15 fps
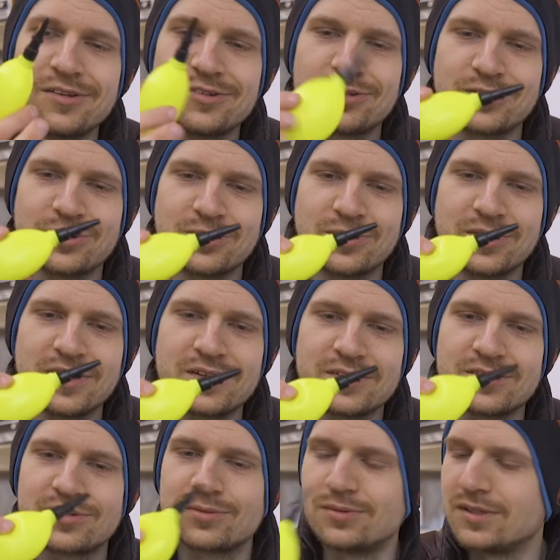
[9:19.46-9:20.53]
So yeah,
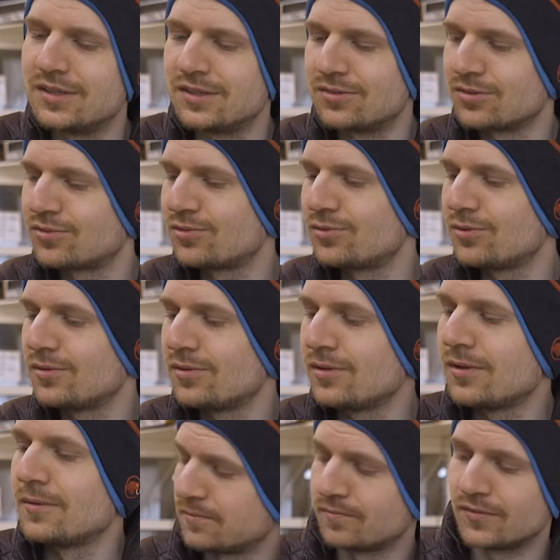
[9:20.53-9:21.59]
it's really
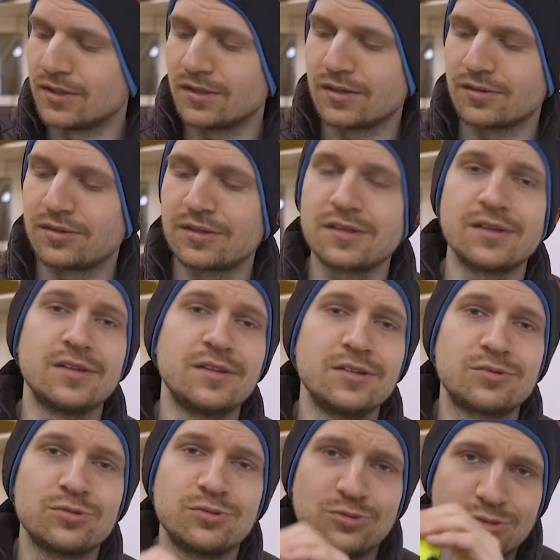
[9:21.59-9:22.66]
useful. Yeah, I think I
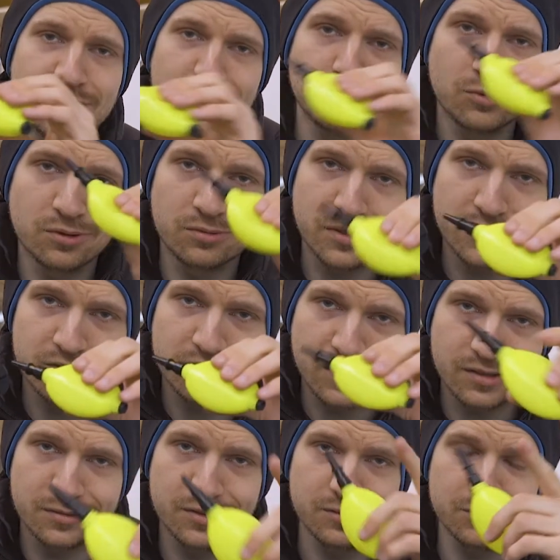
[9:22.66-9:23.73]
need to do that more
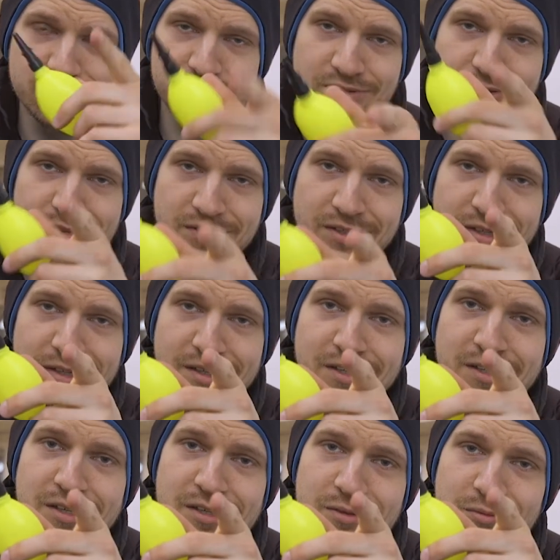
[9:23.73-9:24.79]
regularly with
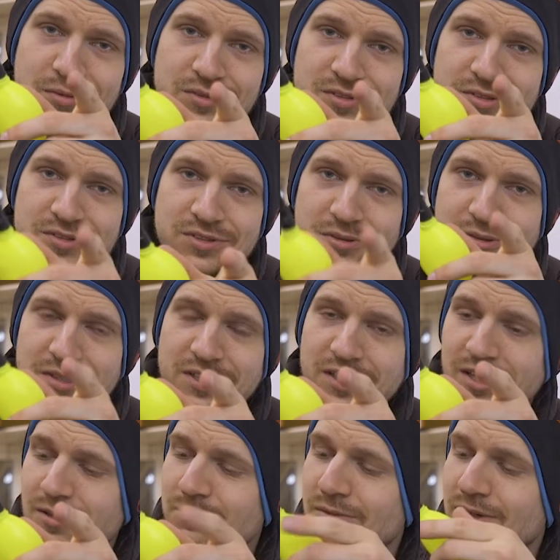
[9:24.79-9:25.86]
the Sony
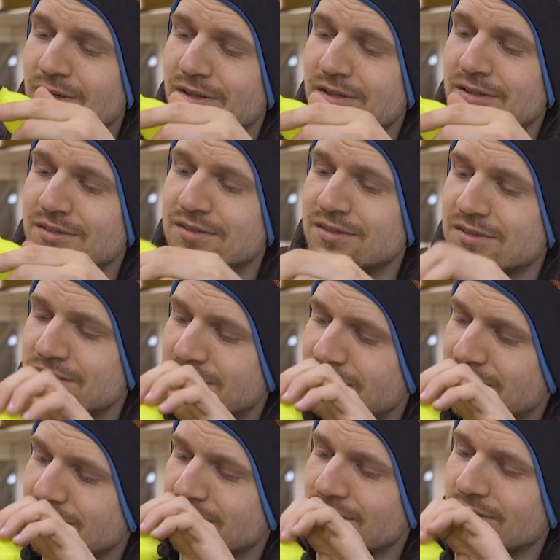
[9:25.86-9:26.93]
camera, since it
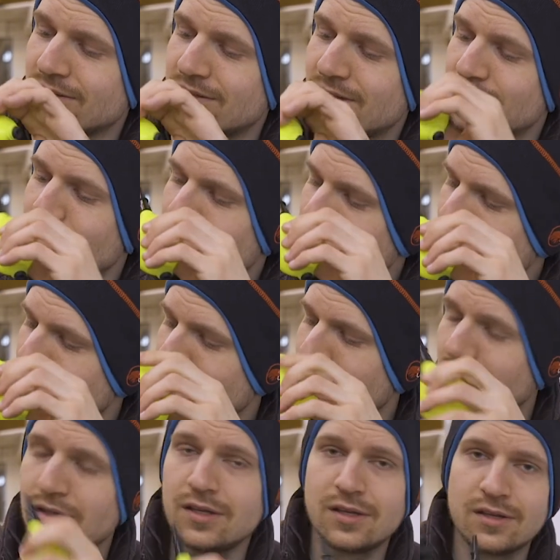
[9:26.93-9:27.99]
doesn't got that mirror.
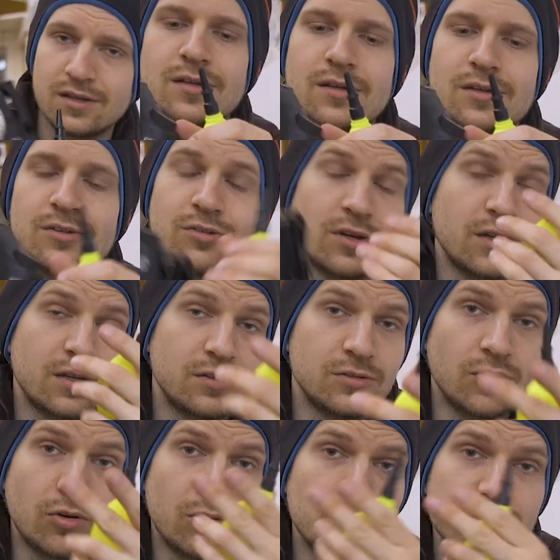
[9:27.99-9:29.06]
So I
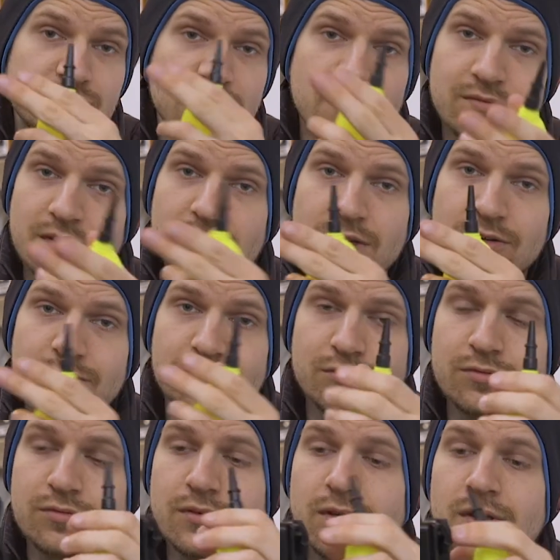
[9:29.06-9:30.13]
almost never
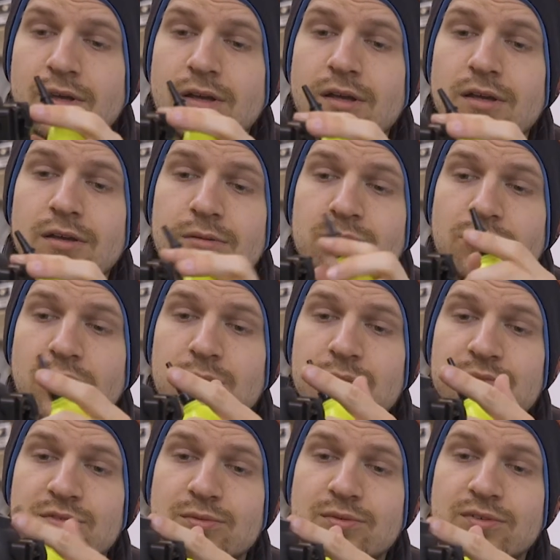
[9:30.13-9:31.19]
have
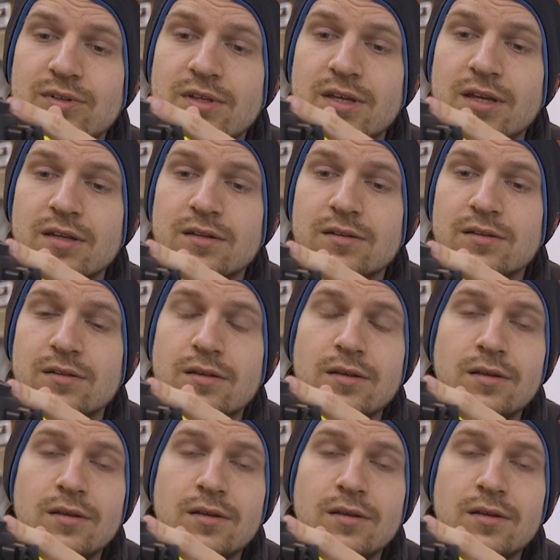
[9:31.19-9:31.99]
problems with the Canon,